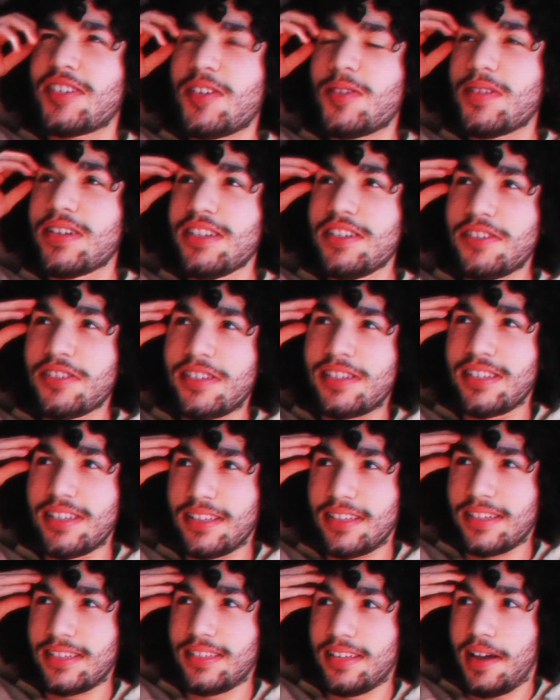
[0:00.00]
interesting
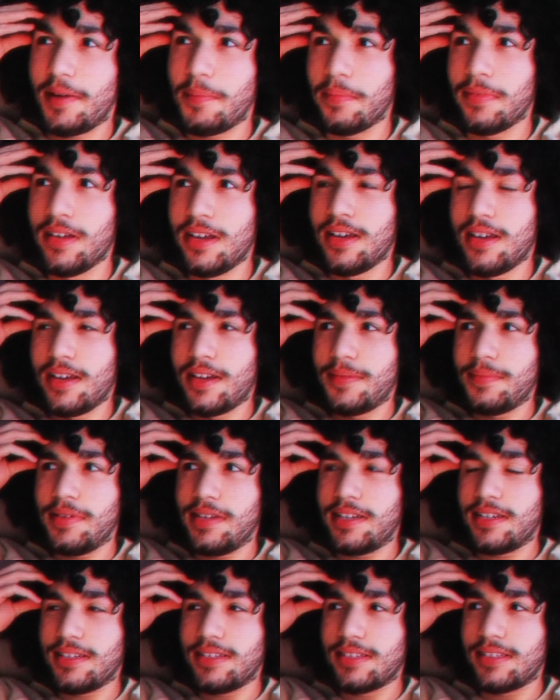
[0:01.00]
this time,
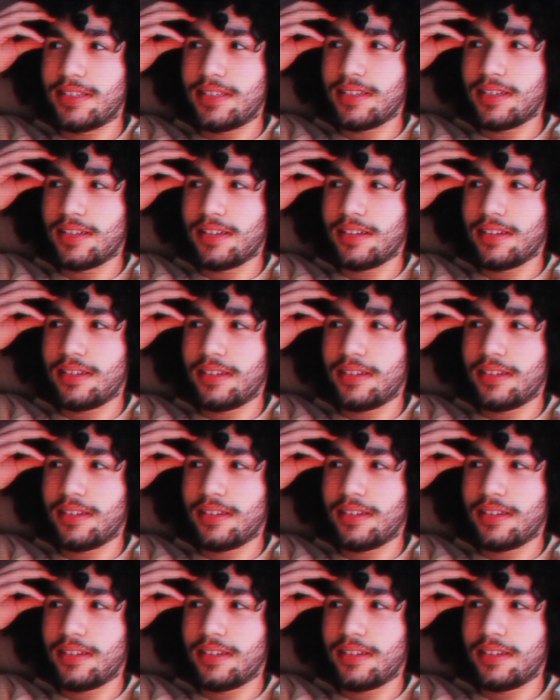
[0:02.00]
because